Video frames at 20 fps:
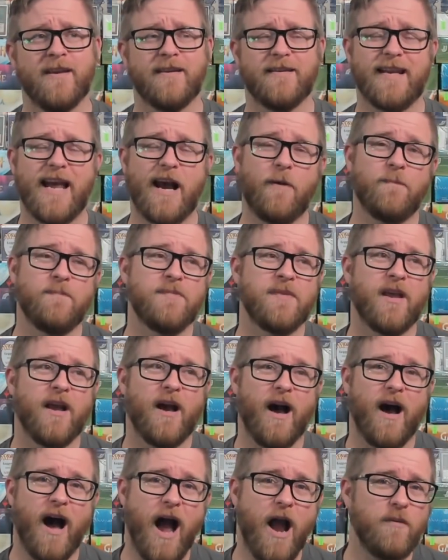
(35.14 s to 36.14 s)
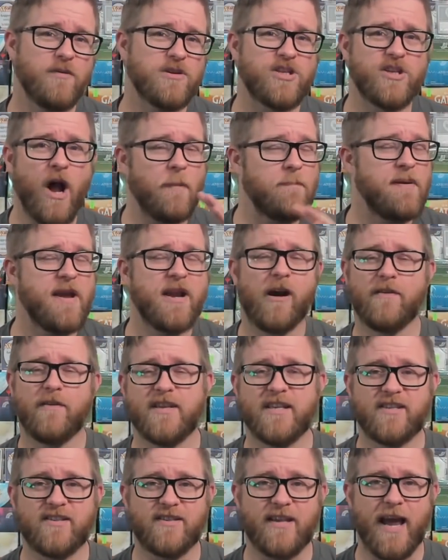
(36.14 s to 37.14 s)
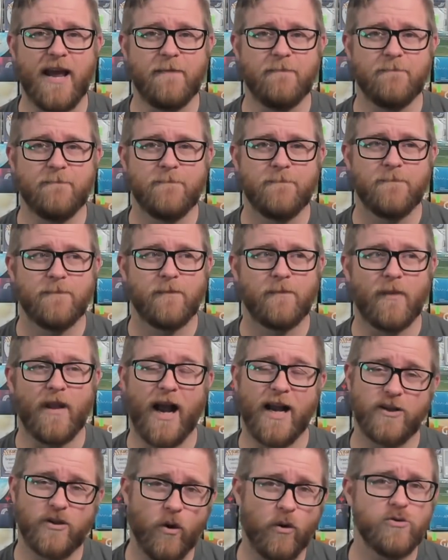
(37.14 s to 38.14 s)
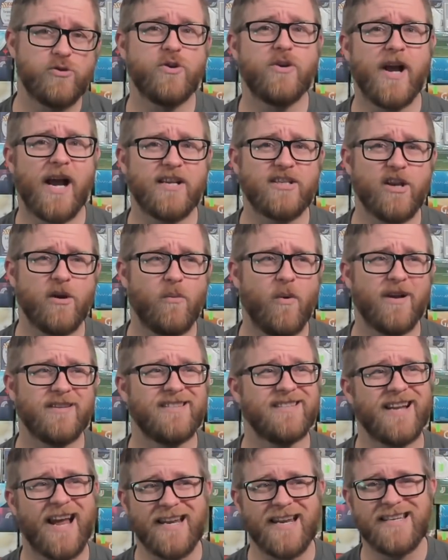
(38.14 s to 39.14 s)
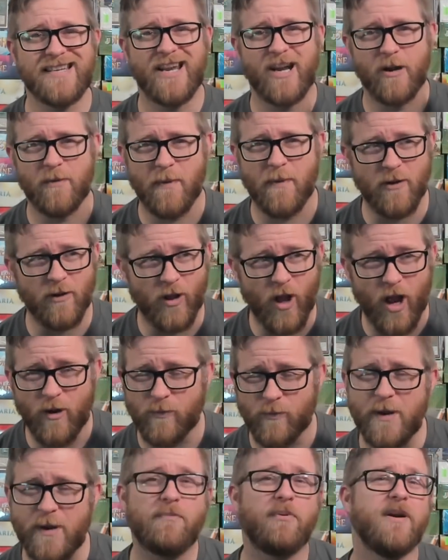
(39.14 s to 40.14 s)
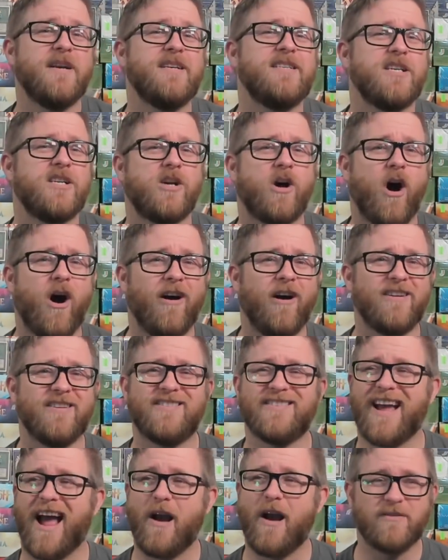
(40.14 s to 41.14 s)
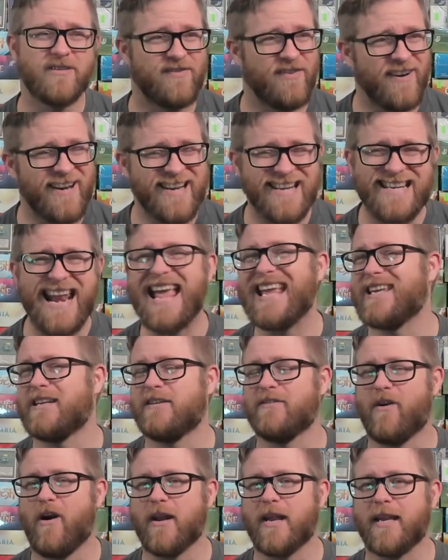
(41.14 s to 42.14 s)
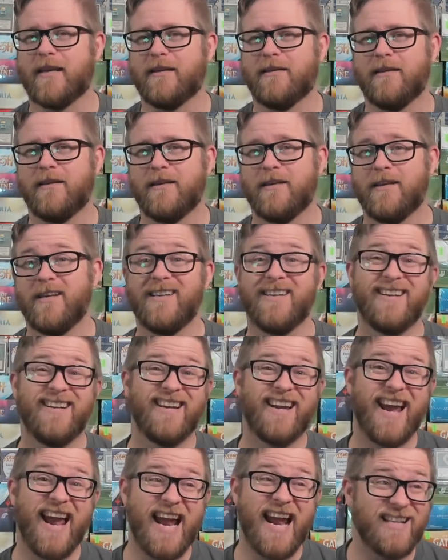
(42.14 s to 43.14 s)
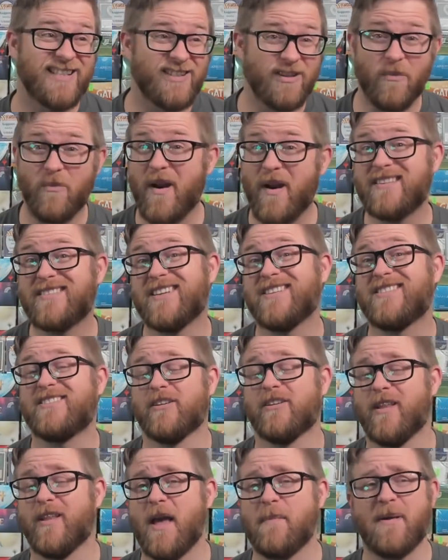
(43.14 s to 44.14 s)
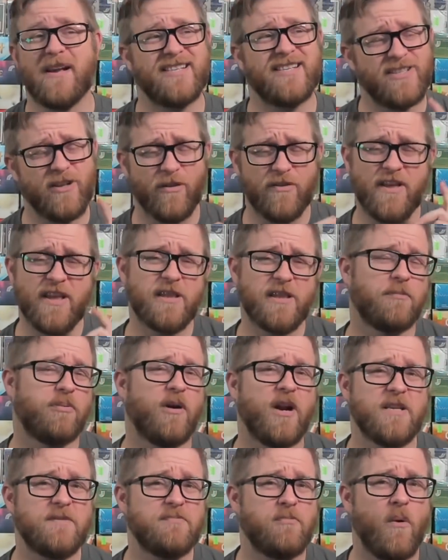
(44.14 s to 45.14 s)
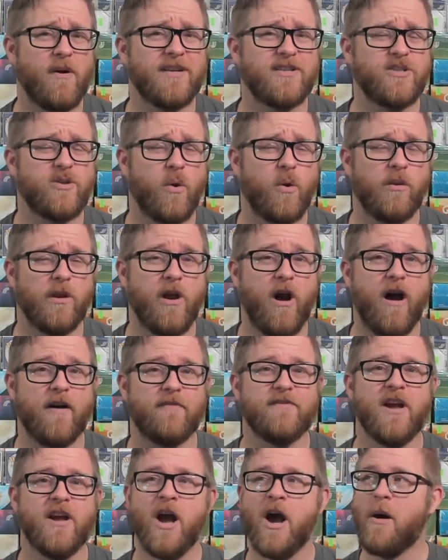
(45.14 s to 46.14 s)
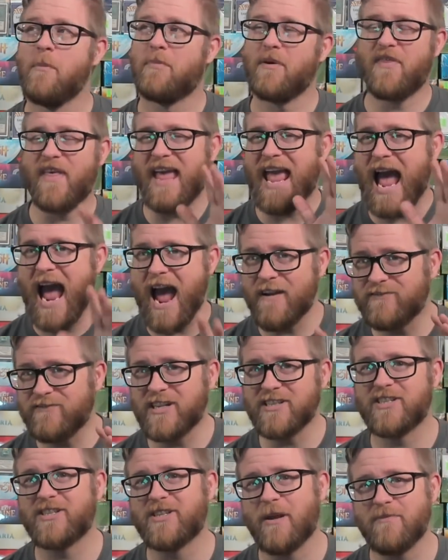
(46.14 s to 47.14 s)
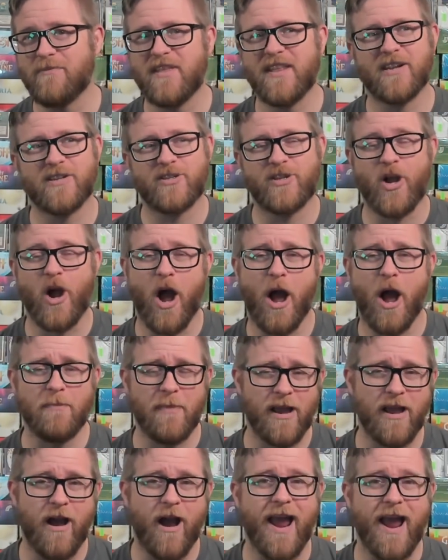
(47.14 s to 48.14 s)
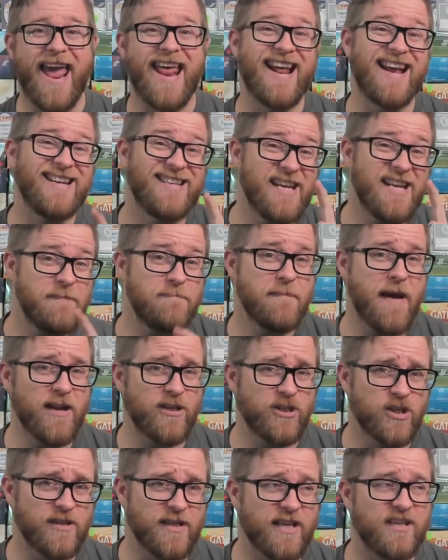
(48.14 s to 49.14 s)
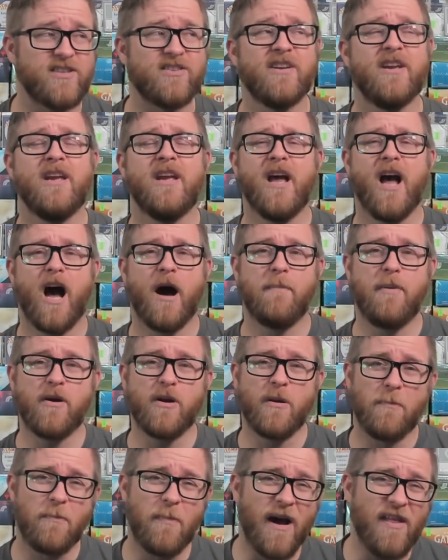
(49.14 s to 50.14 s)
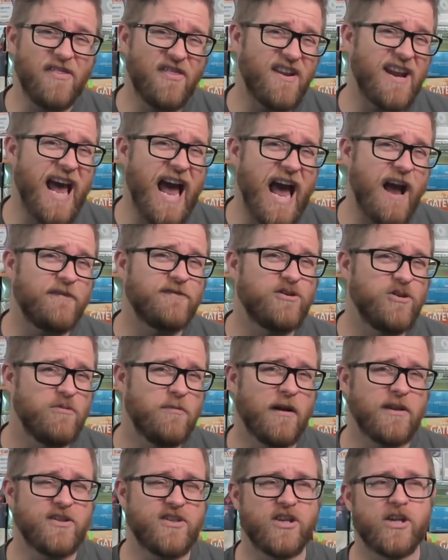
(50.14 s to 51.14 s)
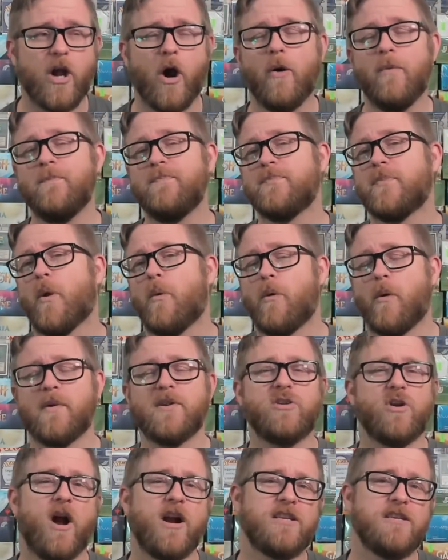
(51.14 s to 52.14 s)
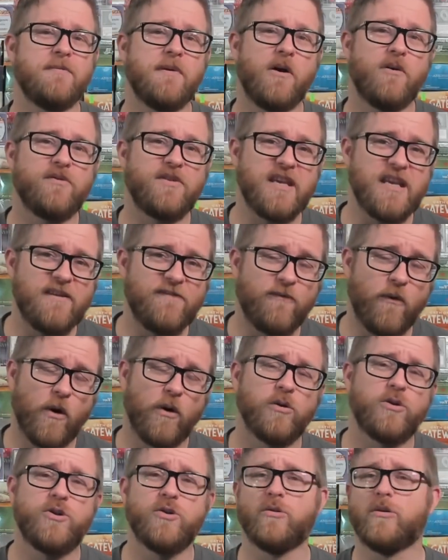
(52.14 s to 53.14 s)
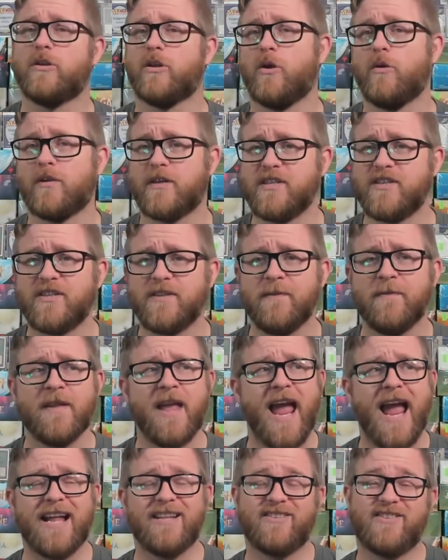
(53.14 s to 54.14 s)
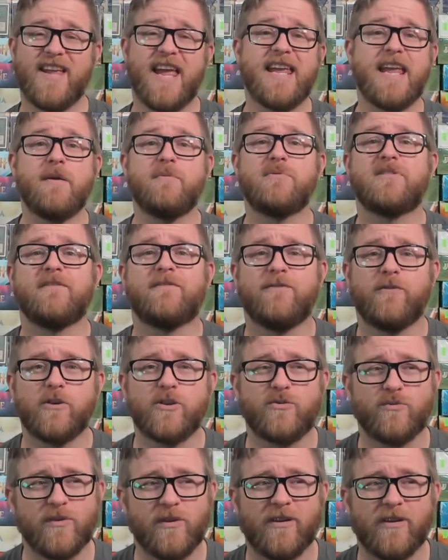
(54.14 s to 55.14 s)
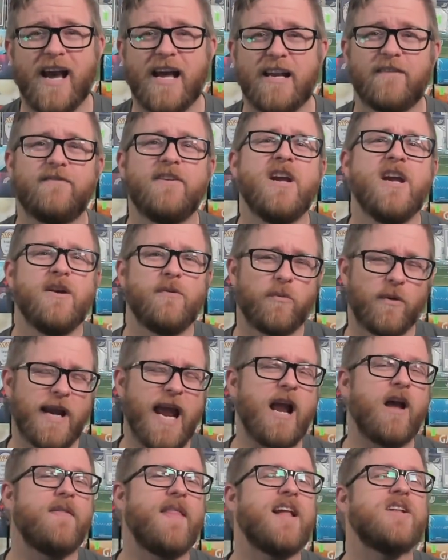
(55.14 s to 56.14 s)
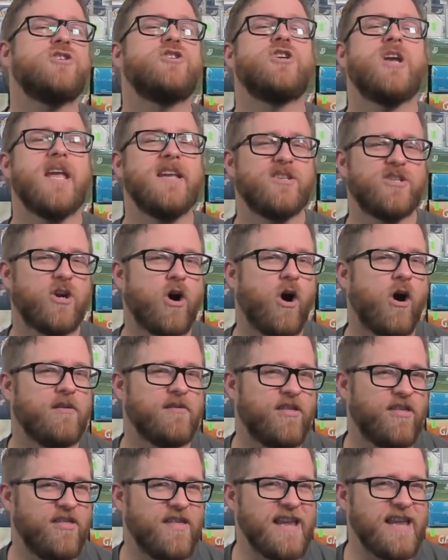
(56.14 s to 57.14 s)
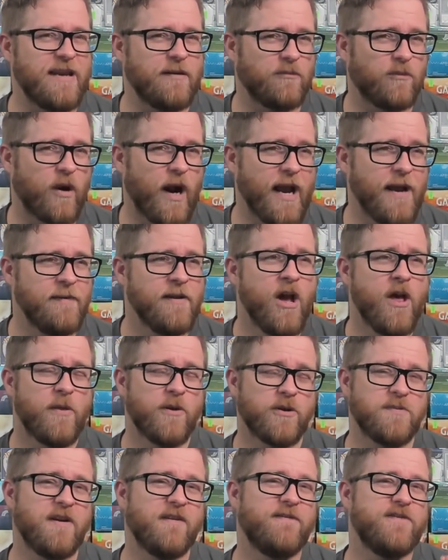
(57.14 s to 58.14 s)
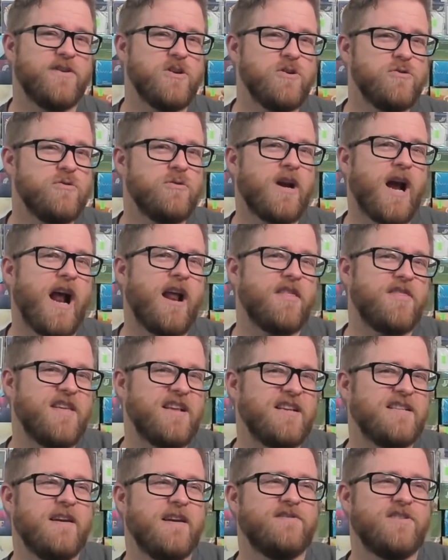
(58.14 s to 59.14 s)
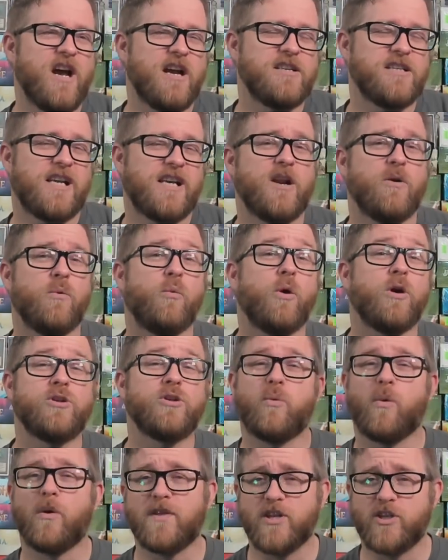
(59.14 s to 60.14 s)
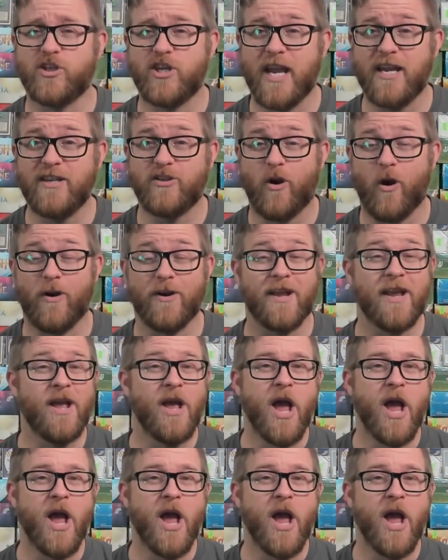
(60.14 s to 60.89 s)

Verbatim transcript: Now, I was not big on this set. I told you guys I wasn't. I didn't care about a lot of reprinted cards. I was very negative on it. And in some ways, I still am. I still think the price point is totally off. But they have done something that has caught my eye. And I did mention this about a month and a half, two months ago, where we talked about the foil jewel lotus and saying it was the first real kind of we're getting on that chase card theme, right? There's been a few kind of things they've done to kind of work toward the chase card,